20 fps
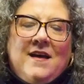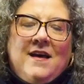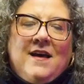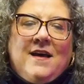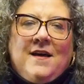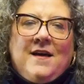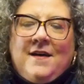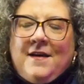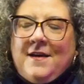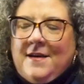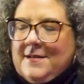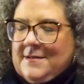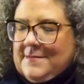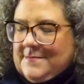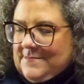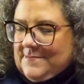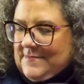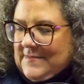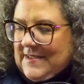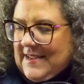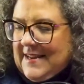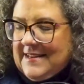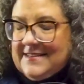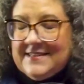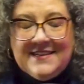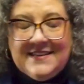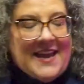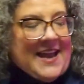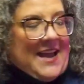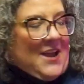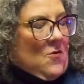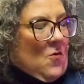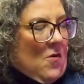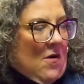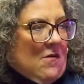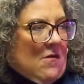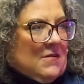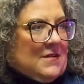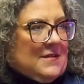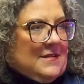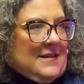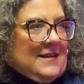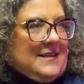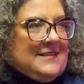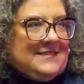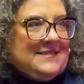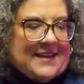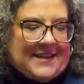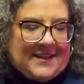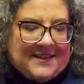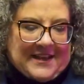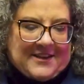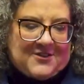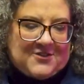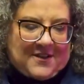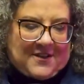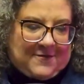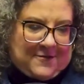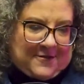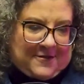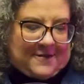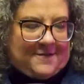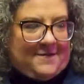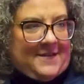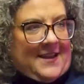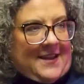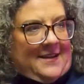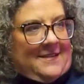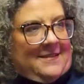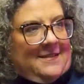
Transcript: Uh, it is a gang walk. It's like they shuffle their feet.